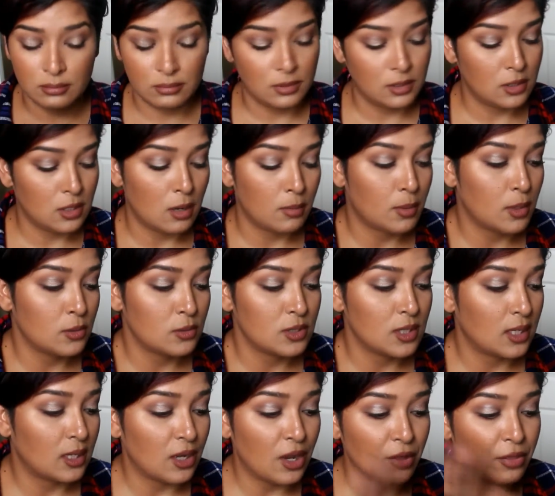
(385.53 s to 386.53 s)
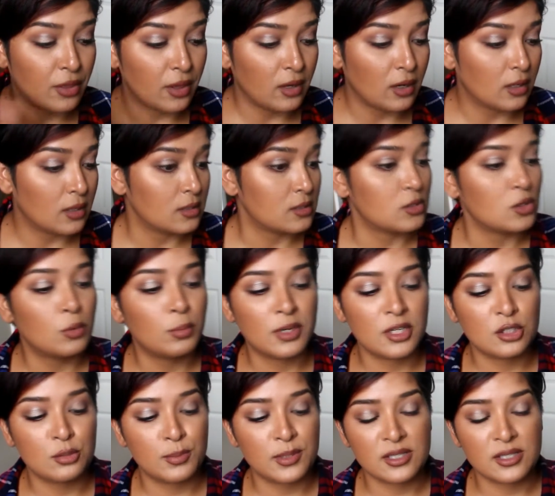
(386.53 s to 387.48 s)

the top coat's like nothing like it's nobody's